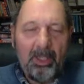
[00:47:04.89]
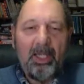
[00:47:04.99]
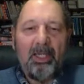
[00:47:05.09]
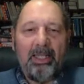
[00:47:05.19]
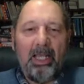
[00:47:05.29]

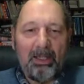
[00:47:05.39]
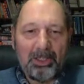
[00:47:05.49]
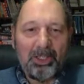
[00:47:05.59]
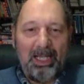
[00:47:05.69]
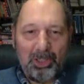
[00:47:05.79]
the ultra
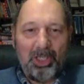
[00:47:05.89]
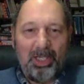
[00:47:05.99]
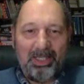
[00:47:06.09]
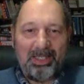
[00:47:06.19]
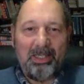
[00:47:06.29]

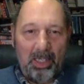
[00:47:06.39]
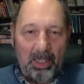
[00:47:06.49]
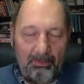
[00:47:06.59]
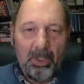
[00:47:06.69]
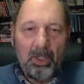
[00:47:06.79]
nationalists in
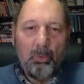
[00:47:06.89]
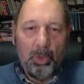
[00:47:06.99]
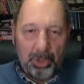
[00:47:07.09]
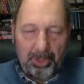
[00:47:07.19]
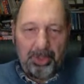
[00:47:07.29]
Kiev, would
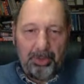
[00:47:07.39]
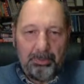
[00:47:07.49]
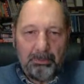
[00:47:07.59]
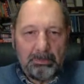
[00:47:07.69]
argue.